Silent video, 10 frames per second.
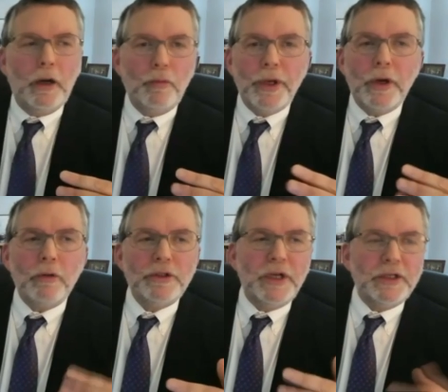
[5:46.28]
we
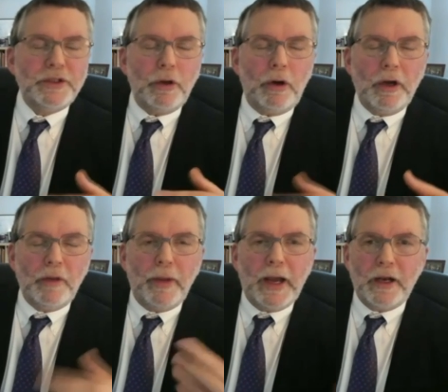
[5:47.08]
don't just
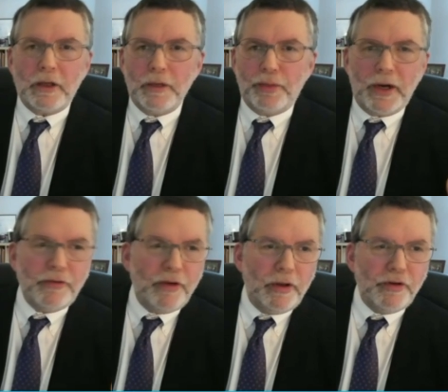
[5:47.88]
automatically
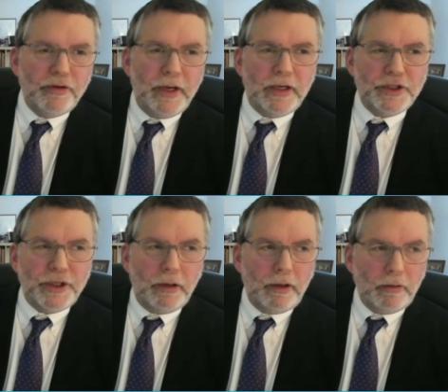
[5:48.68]
process a data
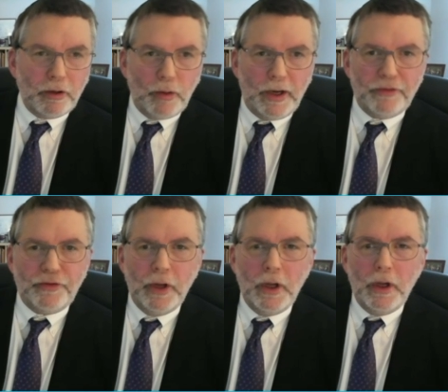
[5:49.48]
sharing
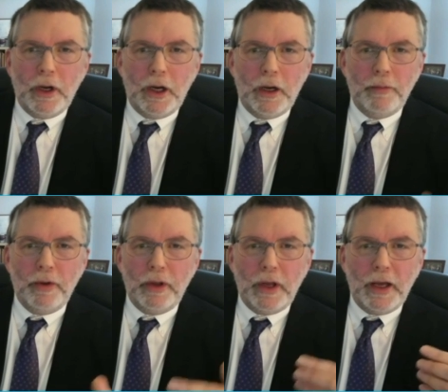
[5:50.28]
request.
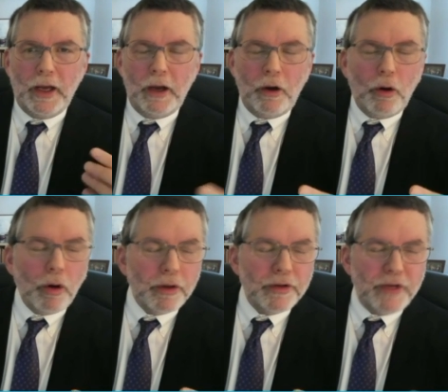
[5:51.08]

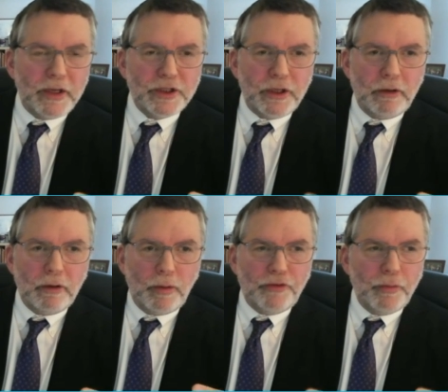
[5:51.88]
All the data sharing
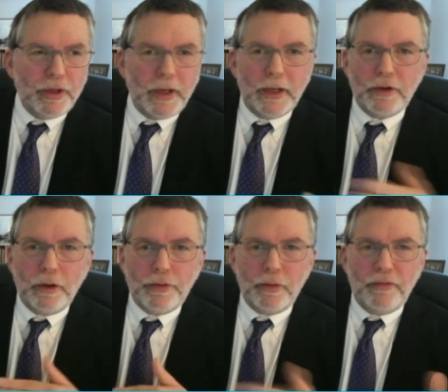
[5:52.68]
requests that we get
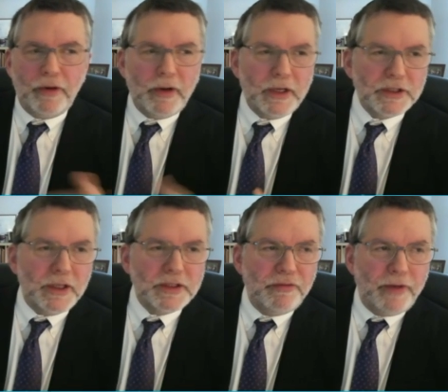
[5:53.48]
go through a very
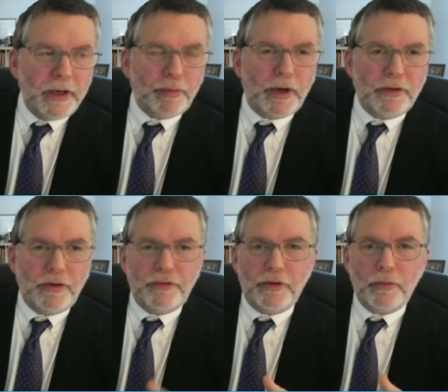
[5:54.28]
extensive vetting
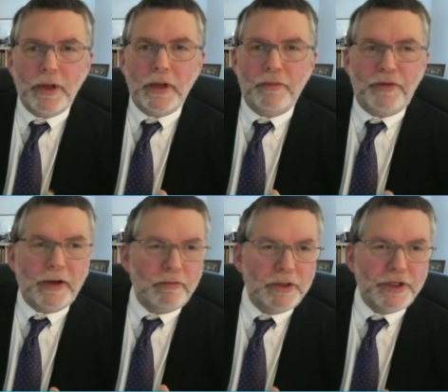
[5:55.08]
process, and we, in
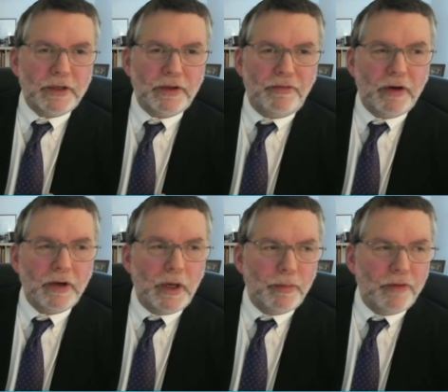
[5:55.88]
fact, reject a
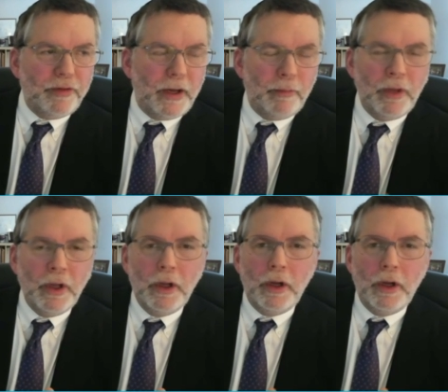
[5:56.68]
fair number of them,